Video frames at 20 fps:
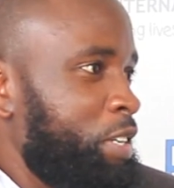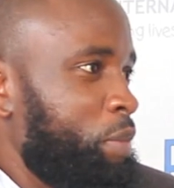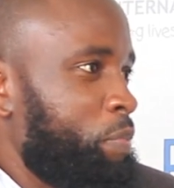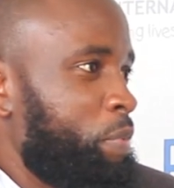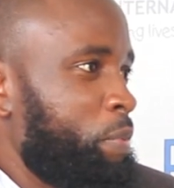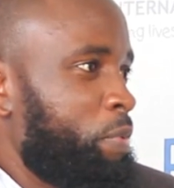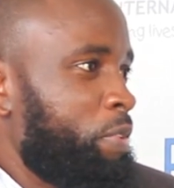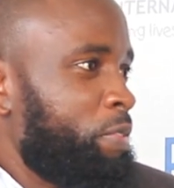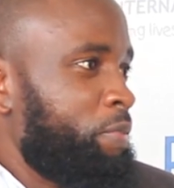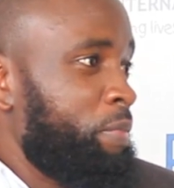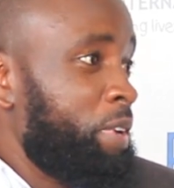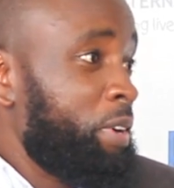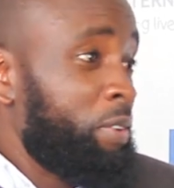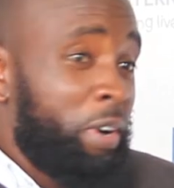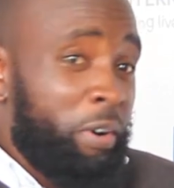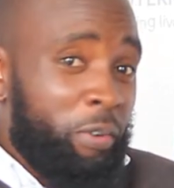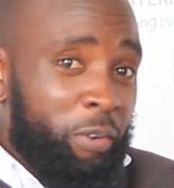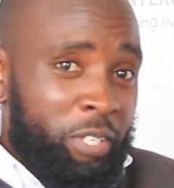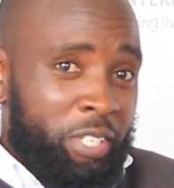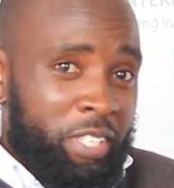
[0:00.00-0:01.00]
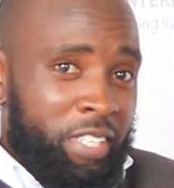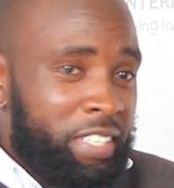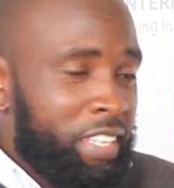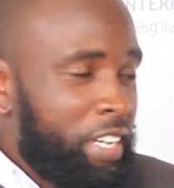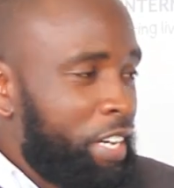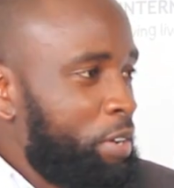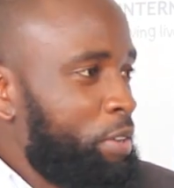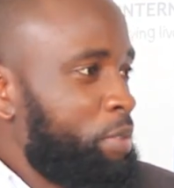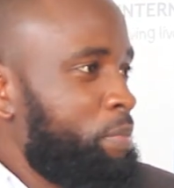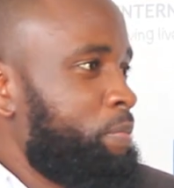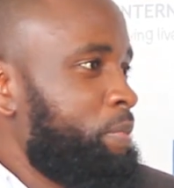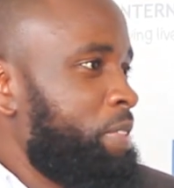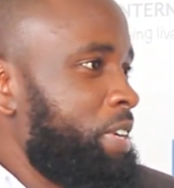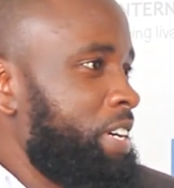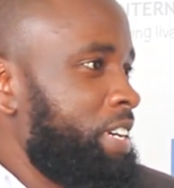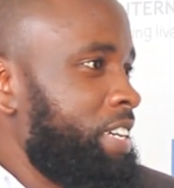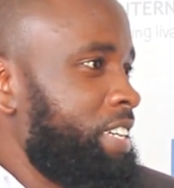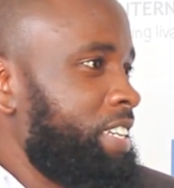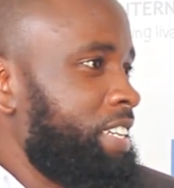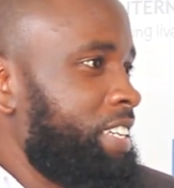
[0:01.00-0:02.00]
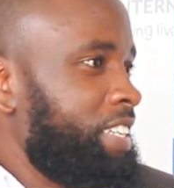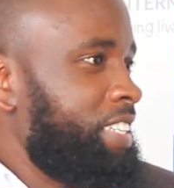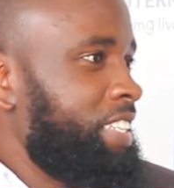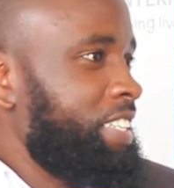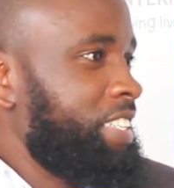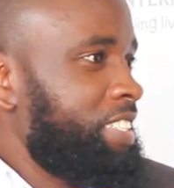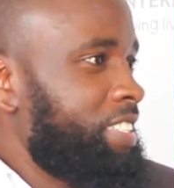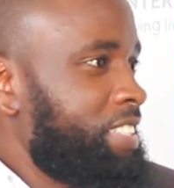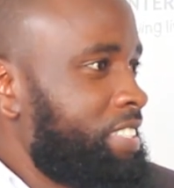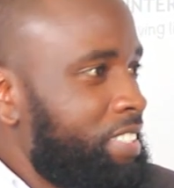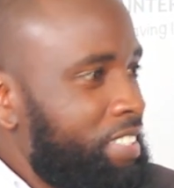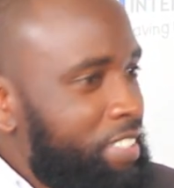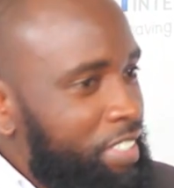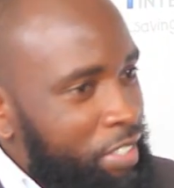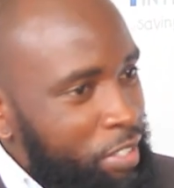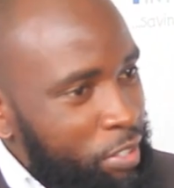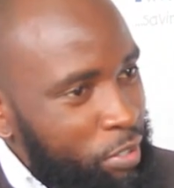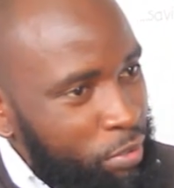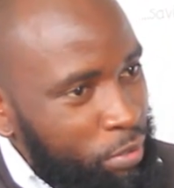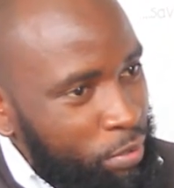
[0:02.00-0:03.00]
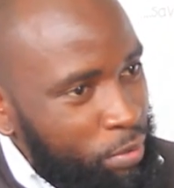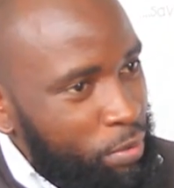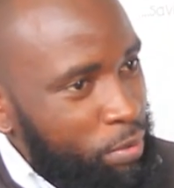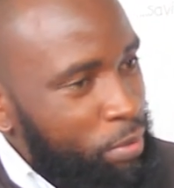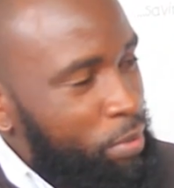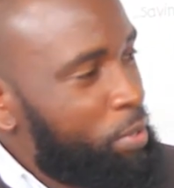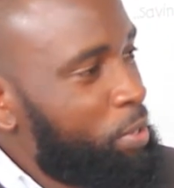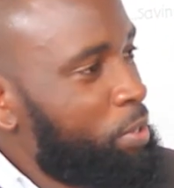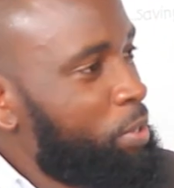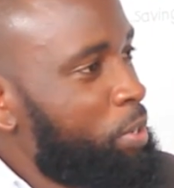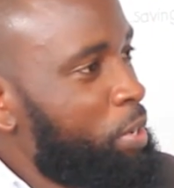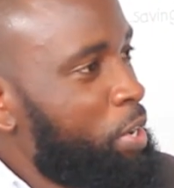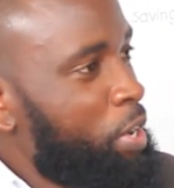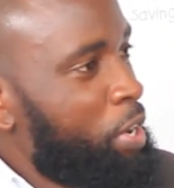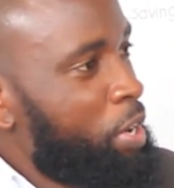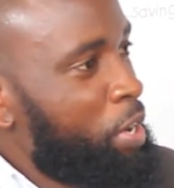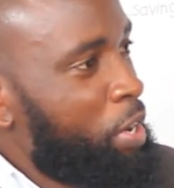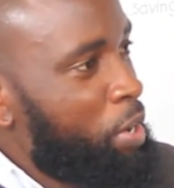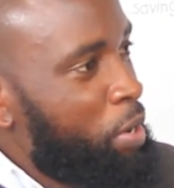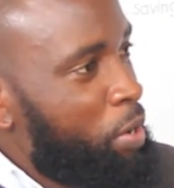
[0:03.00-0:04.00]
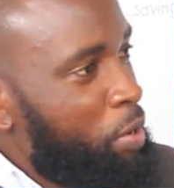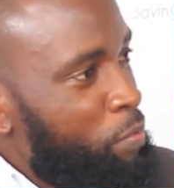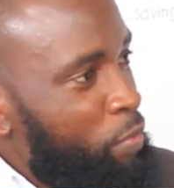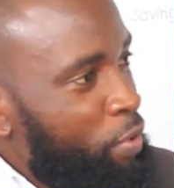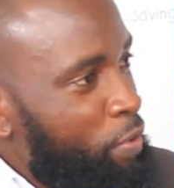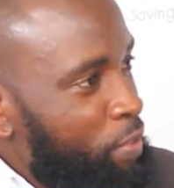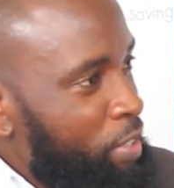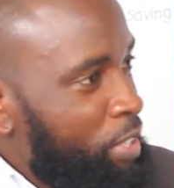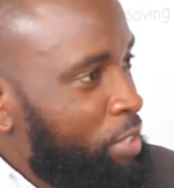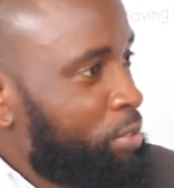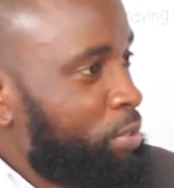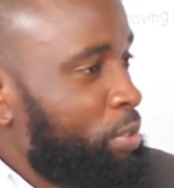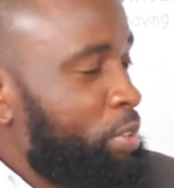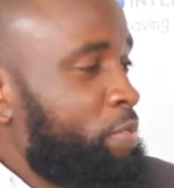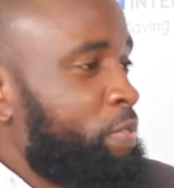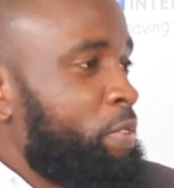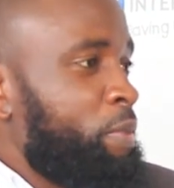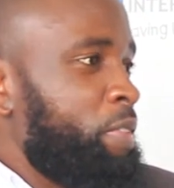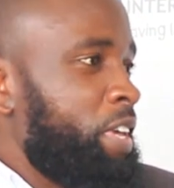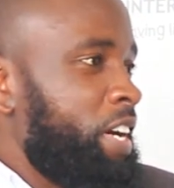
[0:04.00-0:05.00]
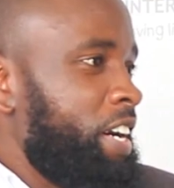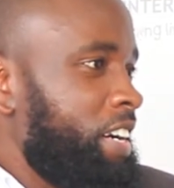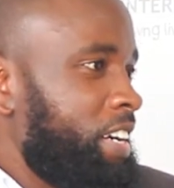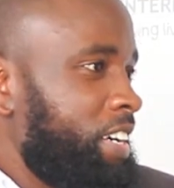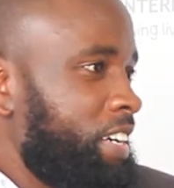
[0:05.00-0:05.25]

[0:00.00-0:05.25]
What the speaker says: the people of Meru are watching. I hope they get to move this story from there.